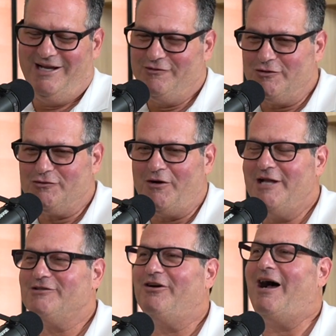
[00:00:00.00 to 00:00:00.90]
interest
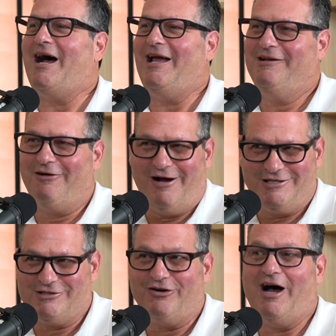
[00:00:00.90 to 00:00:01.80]
rates are high,
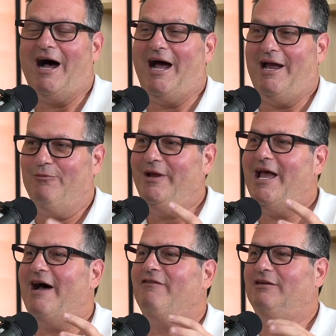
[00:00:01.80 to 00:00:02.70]
costs are high. We
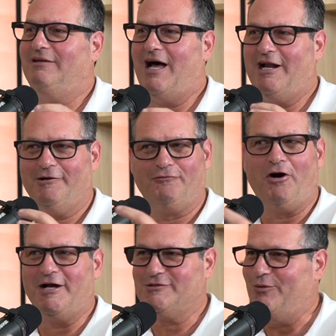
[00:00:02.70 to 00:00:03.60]
have a lot of
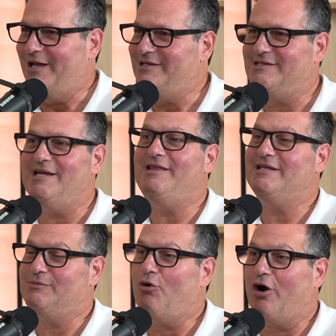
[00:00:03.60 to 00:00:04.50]
crosswinds in
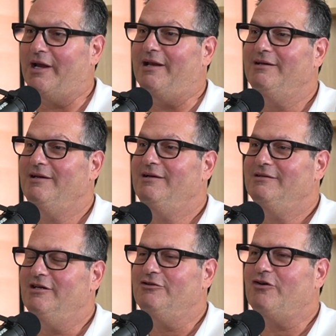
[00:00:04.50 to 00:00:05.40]
this market
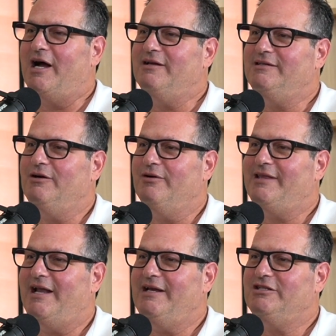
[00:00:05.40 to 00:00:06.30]
to try to deal
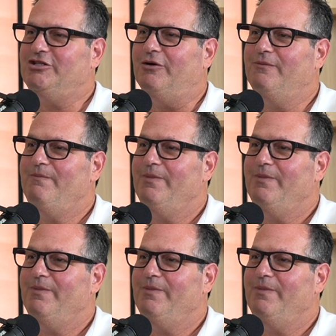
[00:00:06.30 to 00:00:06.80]
with that issue.